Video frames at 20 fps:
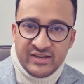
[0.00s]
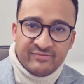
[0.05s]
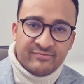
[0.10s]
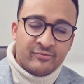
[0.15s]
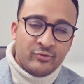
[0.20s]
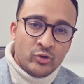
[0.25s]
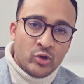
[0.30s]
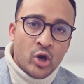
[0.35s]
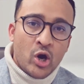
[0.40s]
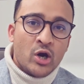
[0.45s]
If
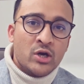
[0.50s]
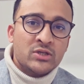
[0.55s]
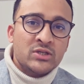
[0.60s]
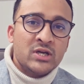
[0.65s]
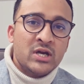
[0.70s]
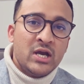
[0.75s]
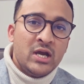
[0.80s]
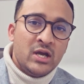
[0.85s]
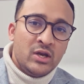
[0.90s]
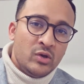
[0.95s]
not,
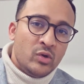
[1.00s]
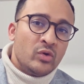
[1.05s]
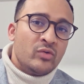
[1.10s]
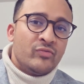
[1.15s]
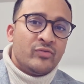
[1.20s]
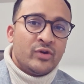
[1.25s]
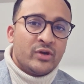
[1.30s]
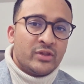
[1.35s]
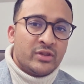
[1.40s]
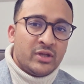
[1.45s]
look
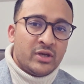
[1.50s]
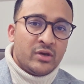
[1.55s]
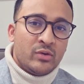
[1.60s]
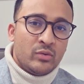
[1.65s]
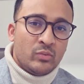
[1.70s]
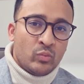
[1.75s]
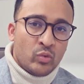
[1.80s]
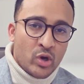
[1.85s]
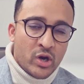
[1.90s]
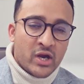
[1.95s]
for the
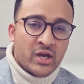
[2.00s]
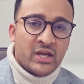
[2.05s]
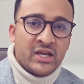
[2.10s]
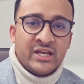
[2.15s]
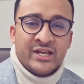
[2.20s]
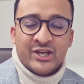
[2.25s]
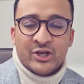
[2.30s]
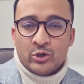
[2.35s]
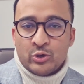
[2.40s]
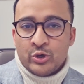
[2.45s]
work
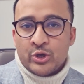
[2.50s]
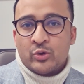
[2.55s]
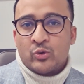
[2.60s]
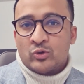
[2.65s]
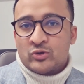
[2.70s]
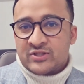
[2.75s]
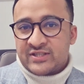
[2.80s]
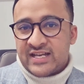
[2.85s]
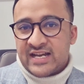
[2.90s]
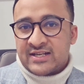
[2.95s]
in a
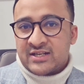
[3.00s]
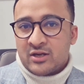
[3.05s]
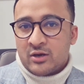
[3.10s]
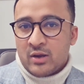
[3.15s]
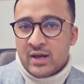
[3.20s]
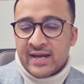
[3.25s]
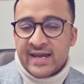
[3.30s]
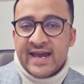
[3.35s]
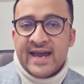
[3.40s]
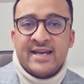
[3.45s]
critical sector
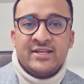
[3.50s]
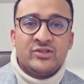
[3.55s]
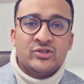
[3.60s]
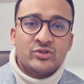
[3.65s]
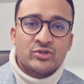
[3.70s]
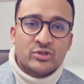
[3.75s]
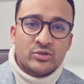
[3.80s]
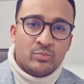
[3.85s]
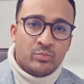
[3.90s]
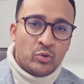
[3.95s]
like
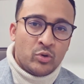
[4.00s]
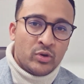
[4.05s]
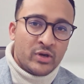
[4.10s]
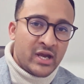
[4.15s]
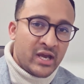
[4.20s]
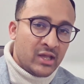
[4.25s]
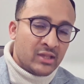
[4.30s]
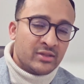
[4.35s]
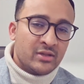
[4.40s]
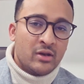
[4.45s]
aging support,
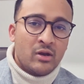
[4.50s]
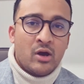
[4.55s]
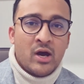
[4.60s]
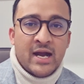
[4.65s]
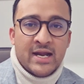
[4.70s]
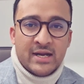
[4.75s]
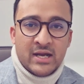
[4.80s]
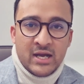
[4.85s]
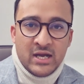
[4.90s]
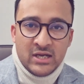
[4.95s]
health
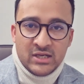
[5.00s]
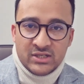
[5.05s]
allied,